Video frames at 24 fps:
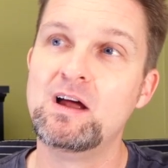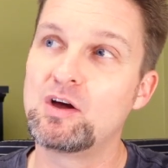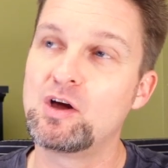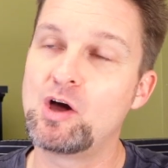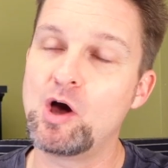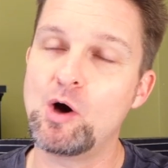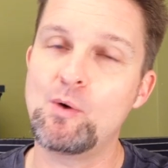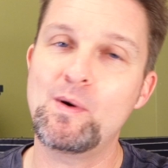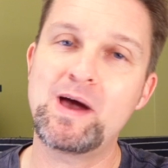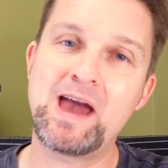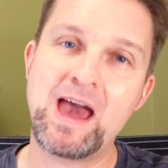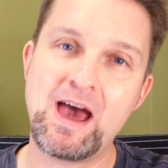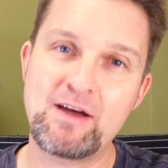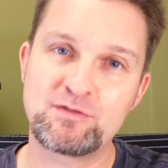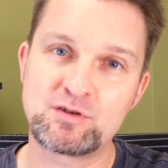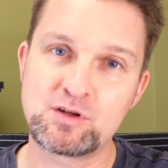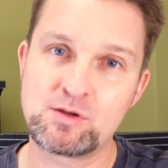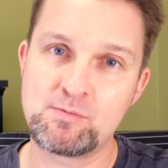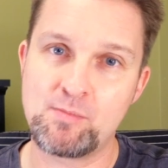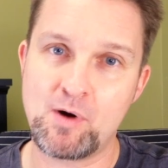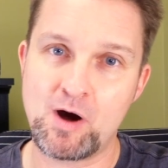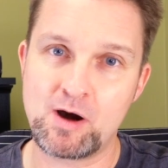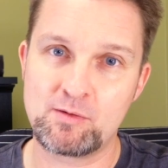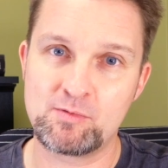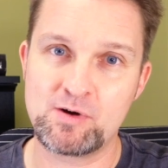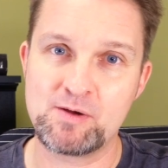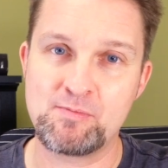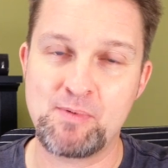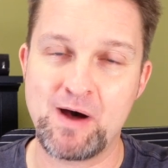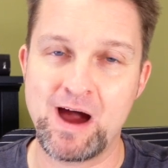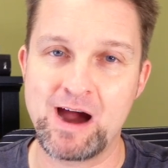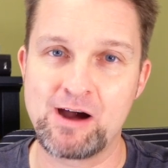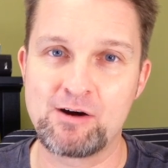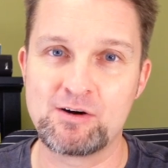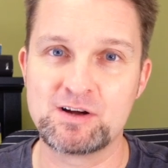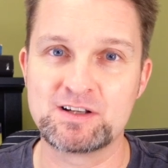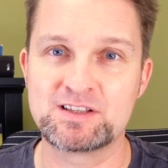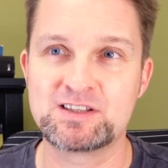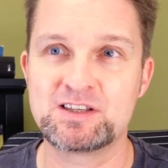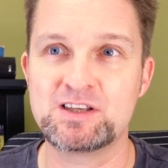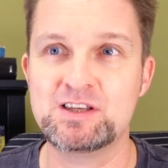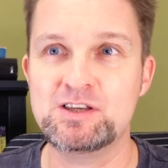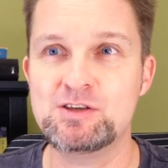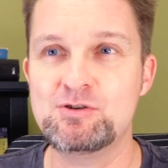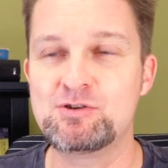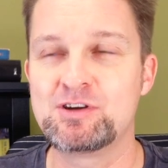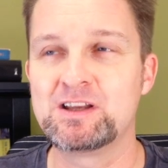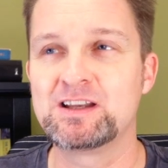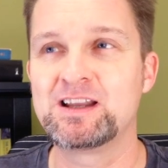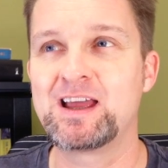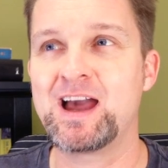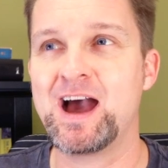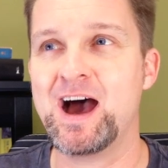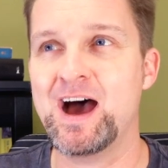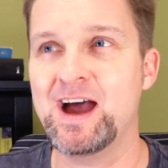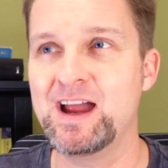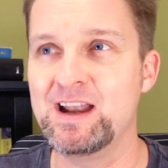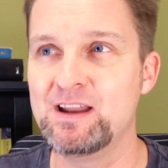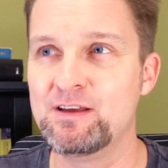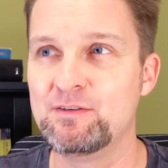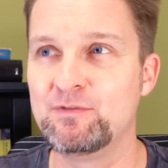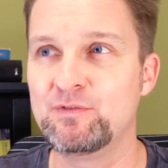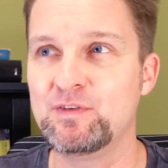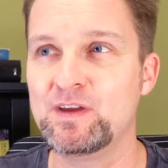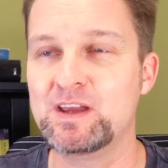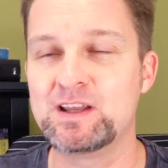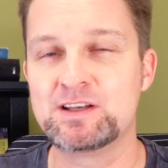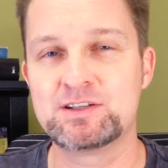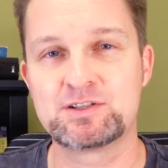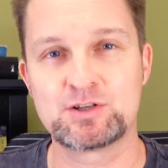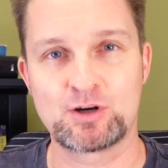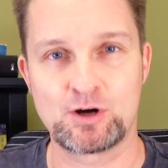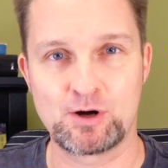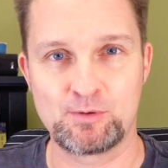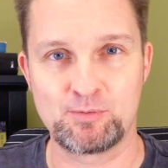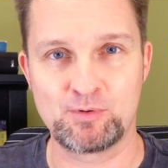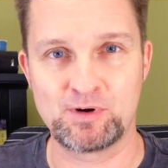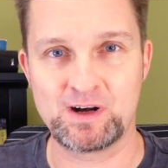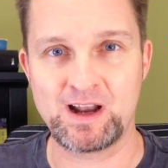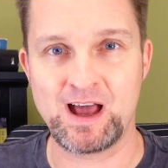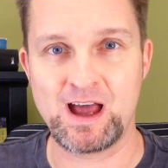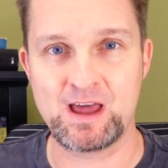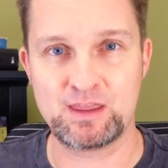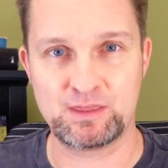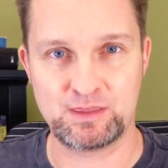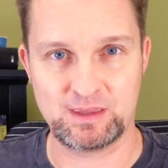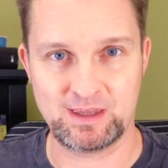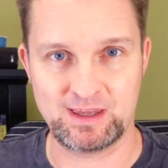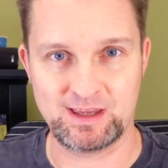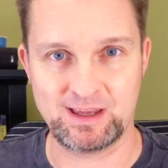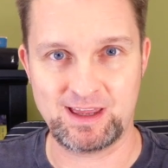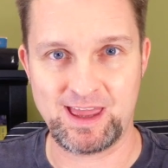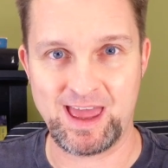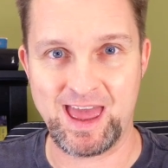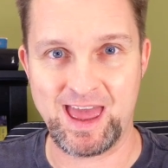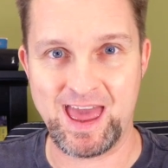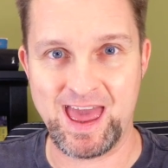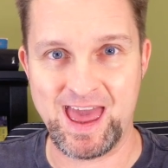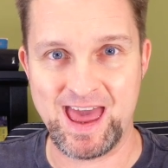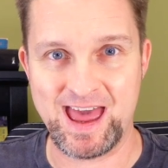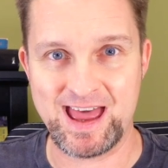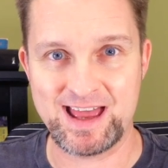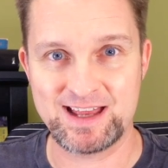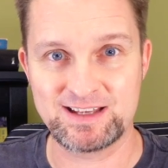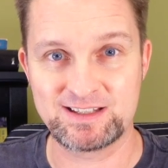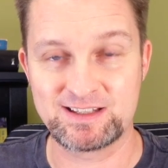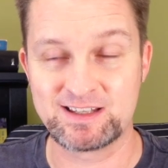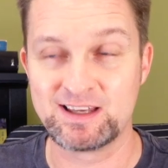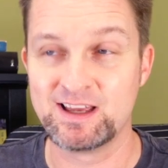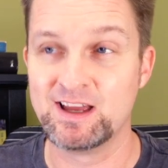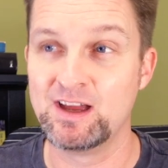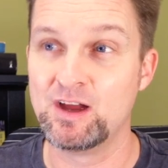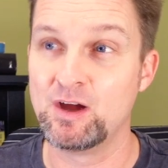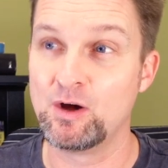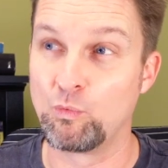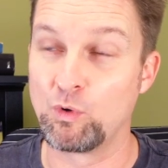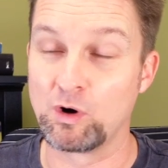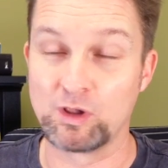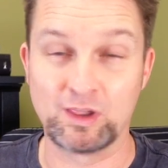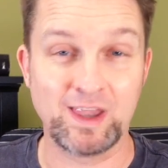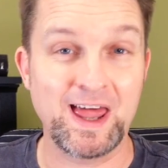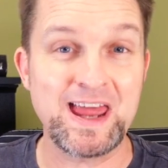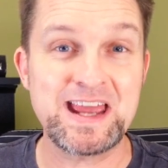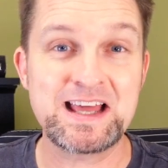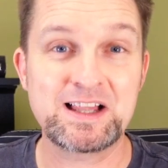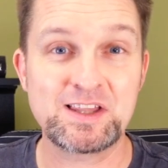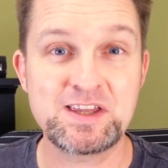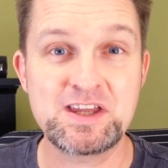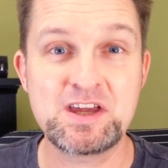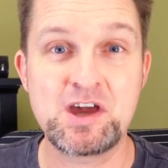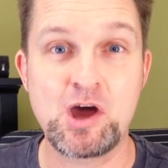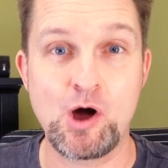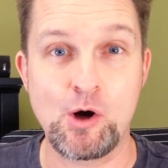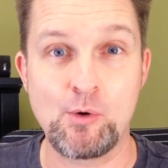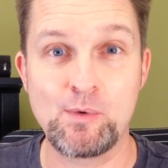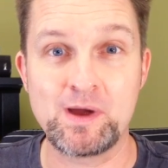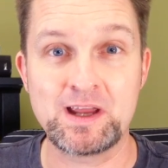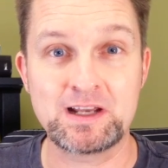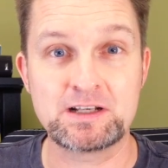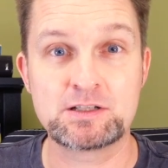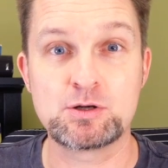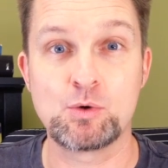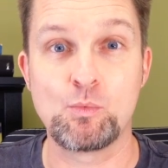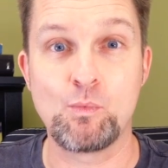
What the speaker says: Going after the Barbary Pirates, you could kind of interpret, I think, as we're likely going to